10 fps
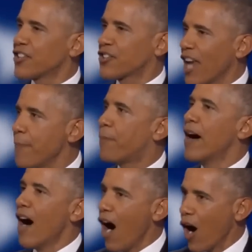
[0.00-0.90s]
to
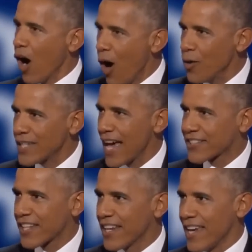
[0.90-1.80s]
shape our own
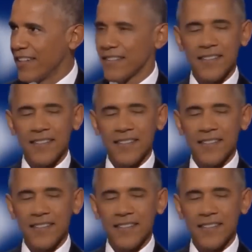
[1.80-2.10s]
destiny.